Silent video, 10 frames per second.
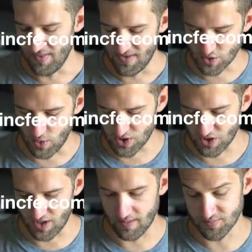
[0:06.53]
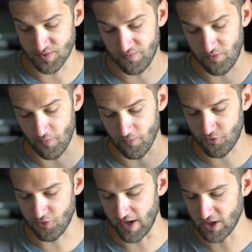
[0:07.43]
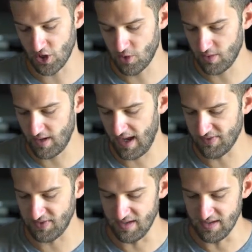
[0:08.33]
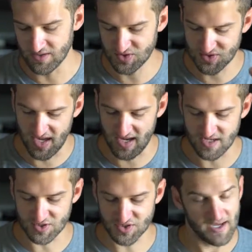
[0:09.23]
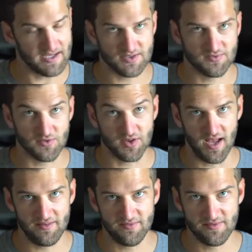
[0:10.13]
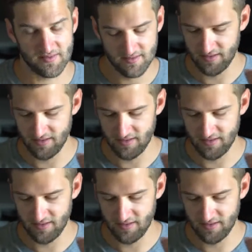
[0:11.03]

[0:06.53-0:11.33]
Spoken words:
This question comes from Franco at the Sign Science for Life.